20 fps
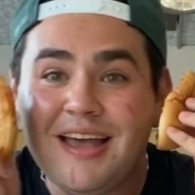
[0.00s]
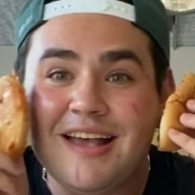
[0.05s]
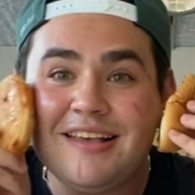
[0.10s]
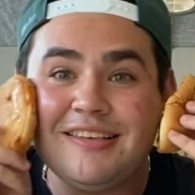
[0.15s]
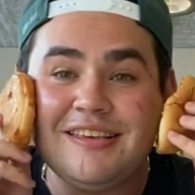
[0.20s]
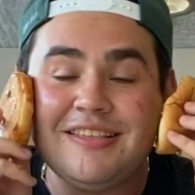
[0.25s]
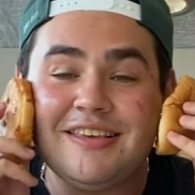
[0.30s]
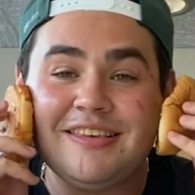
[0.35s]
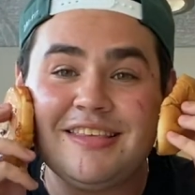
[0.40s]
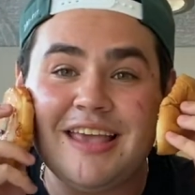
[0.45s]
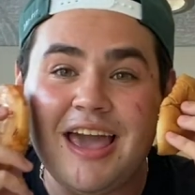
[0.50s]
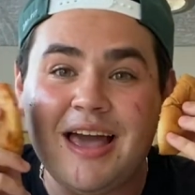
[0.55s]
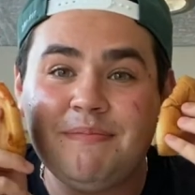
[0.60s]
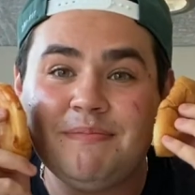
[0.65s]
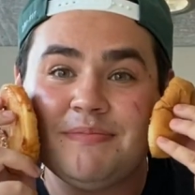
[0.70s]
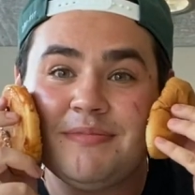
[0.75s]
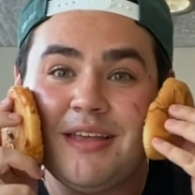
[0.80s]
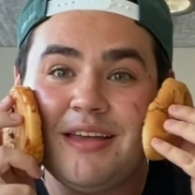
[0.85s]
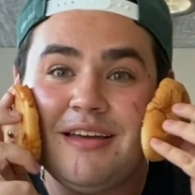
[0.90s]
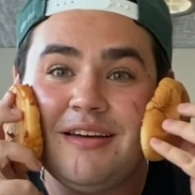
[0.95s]
Do you see
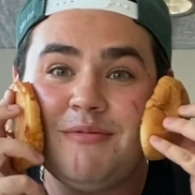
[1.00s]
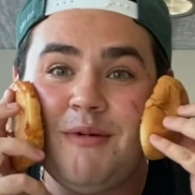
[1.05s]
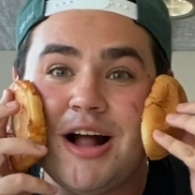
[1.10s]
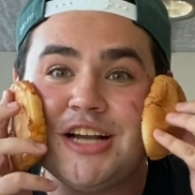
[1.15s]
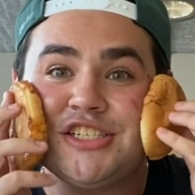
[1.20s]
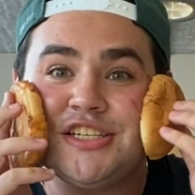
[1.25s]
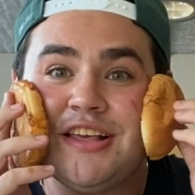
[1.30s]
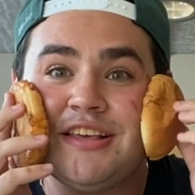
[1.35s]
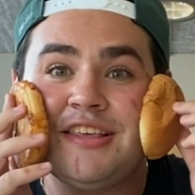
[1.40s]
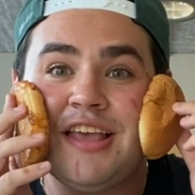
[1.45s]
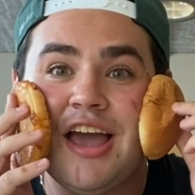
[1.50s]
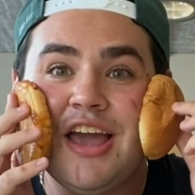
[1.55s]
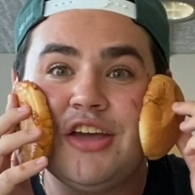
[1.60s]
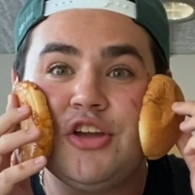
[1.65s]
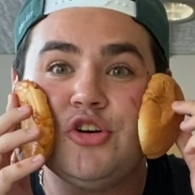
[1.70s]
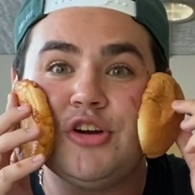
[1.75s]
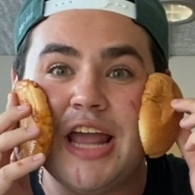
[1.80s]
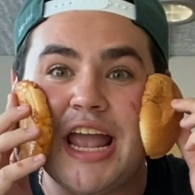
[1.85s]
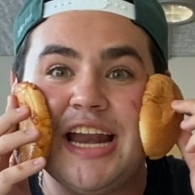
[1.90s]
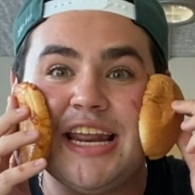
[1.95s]
watching this,
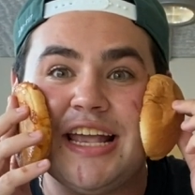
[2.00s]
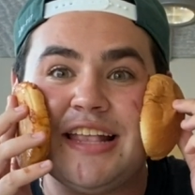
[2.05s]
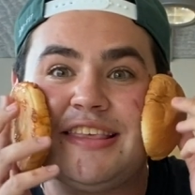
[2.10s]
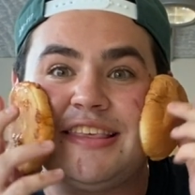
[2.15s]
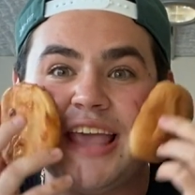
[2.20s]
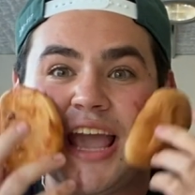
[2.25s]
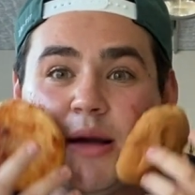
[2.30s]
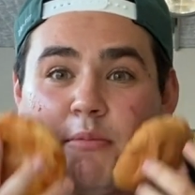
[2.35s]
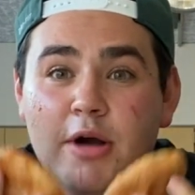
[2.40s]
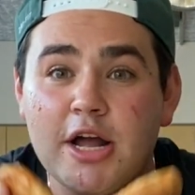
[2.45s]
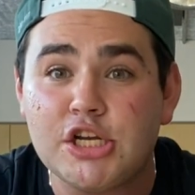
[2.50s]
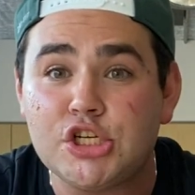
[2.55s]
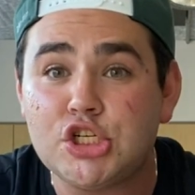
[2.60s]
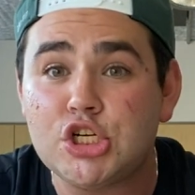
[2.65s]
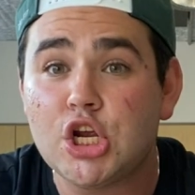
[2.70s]
you're an idiot sandwich.